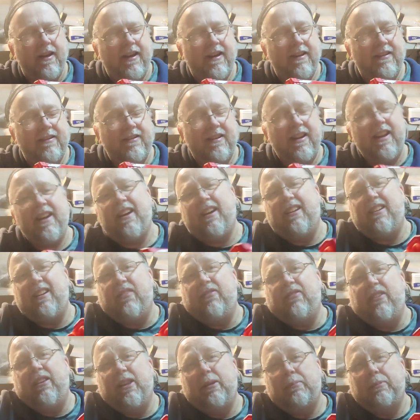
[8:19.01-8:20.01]
And yeah, I'd
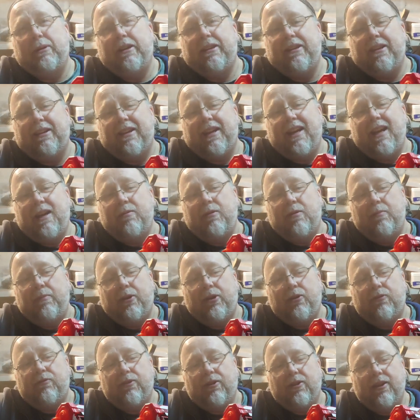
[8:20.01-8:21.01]
definitely play that game. It'd
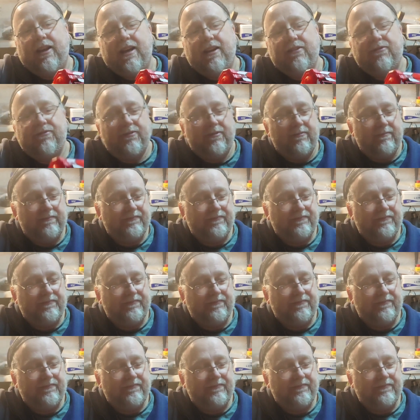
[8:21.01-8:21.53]
be good for a laugh.